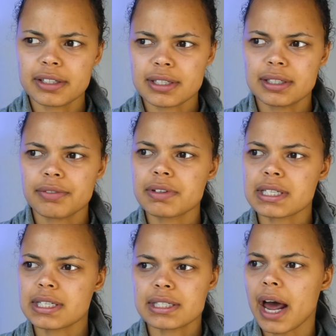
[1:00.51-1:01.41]
It's a different
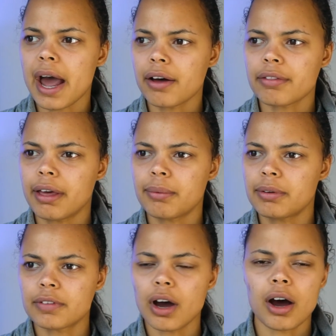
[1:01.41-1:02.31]
style that
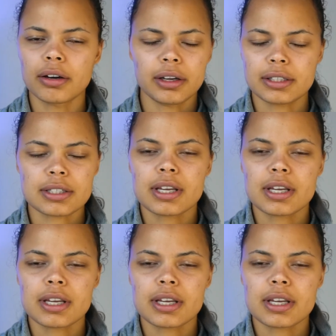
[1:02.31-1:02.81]
we've gone.